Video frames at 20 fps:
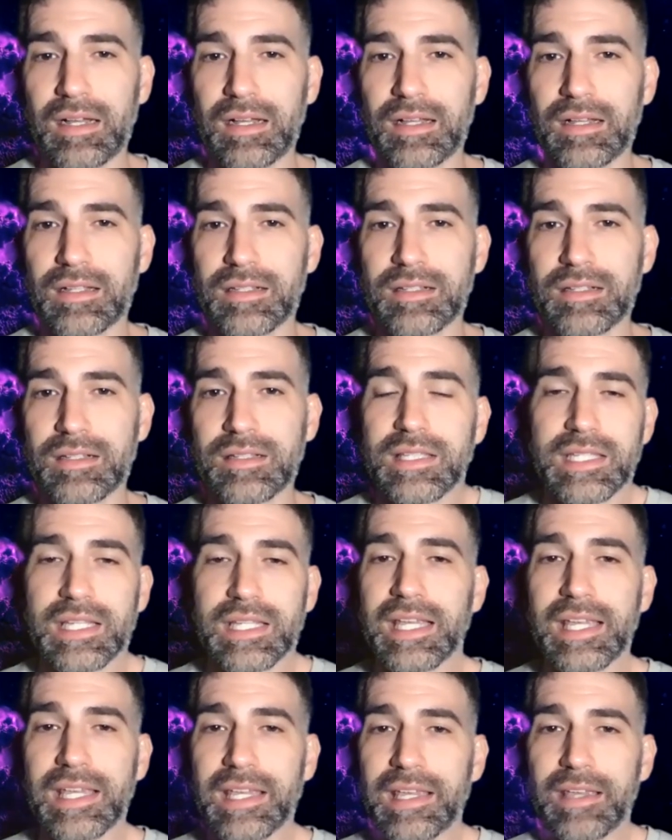
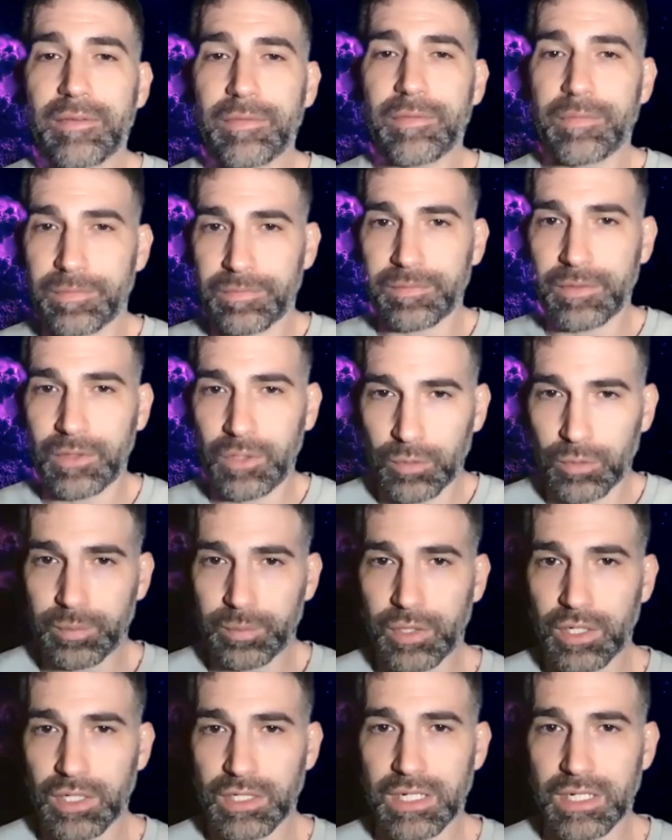see if your
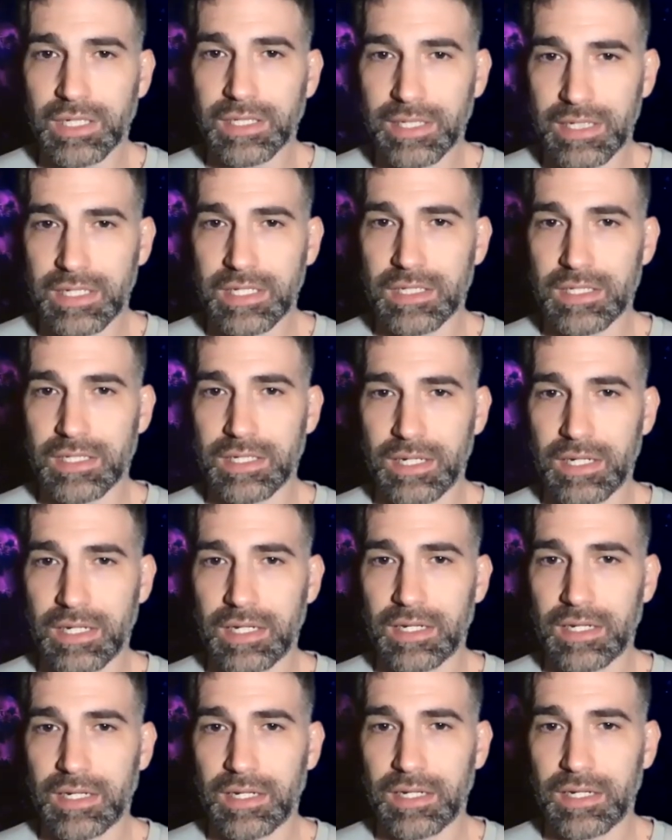project is
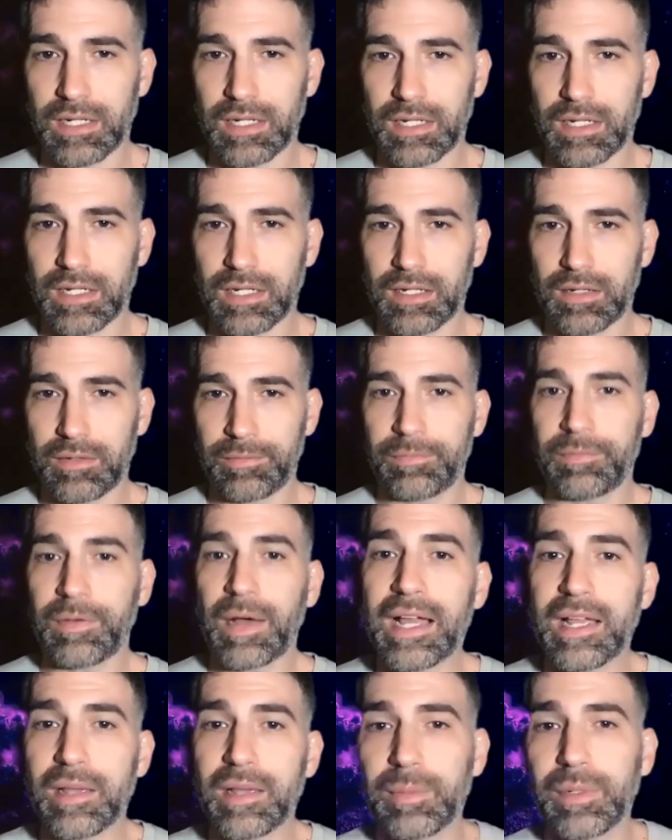
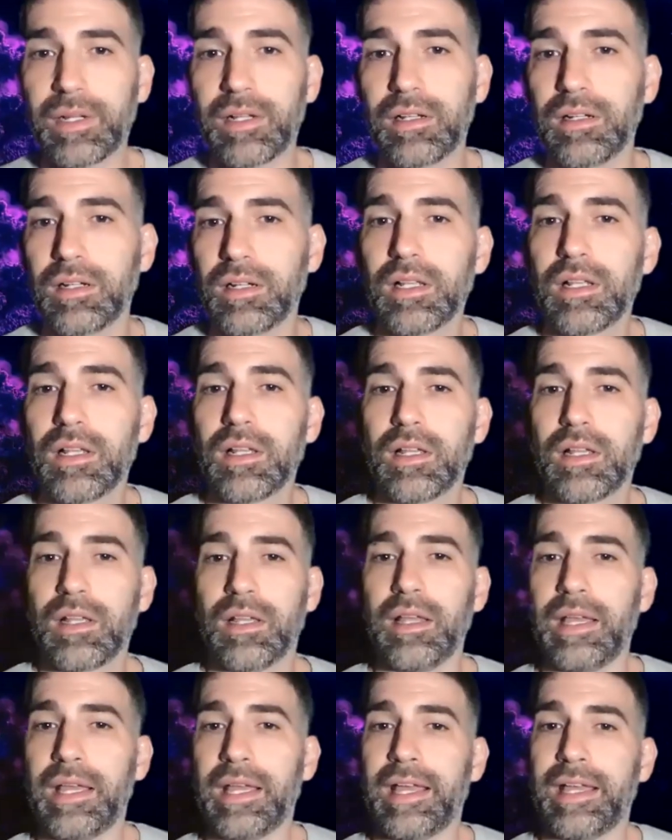viable
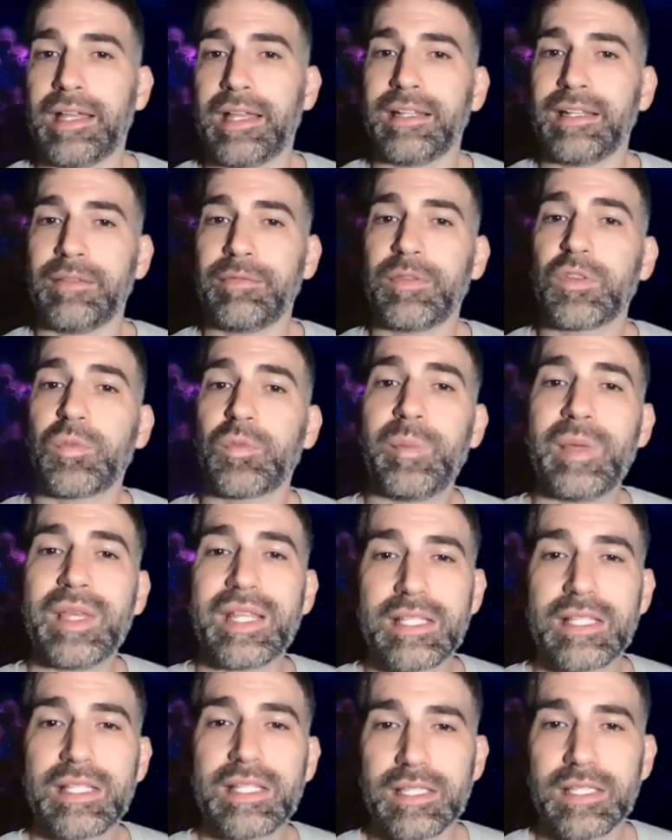and if it
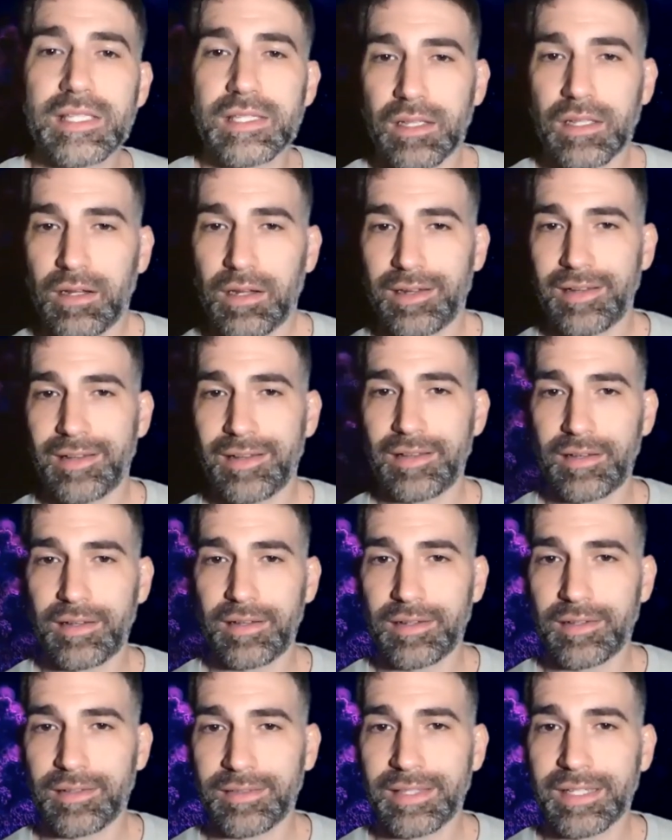meets
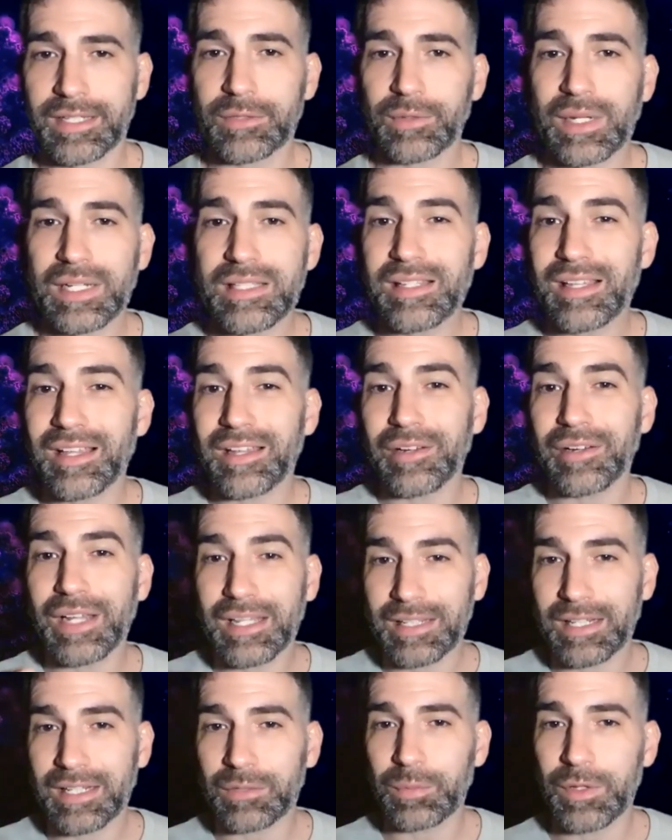the criteria
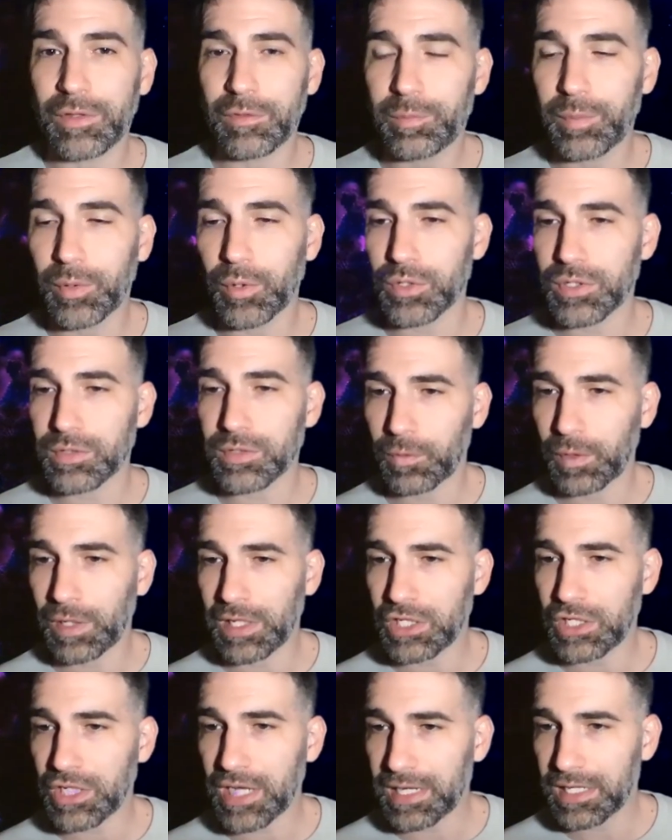that we have posed for
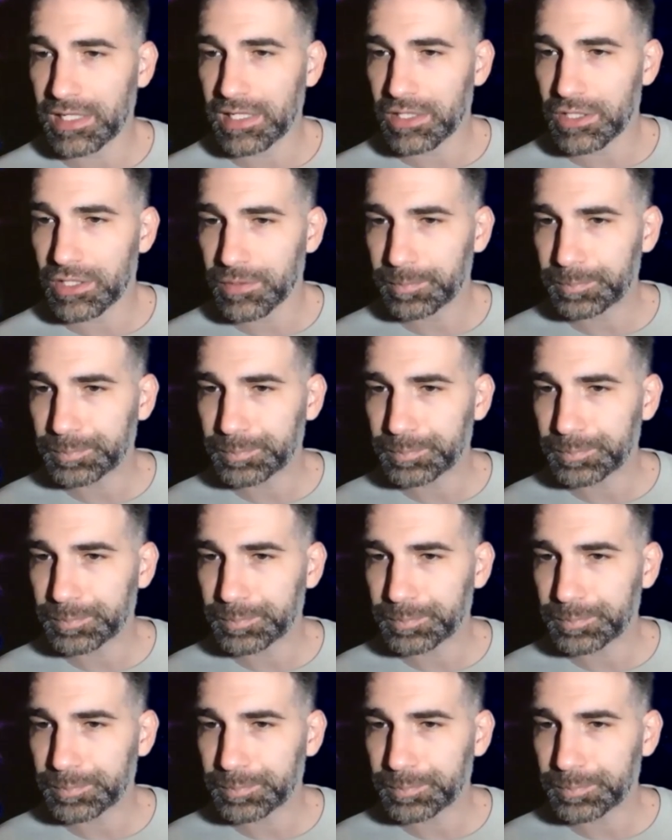each challenge.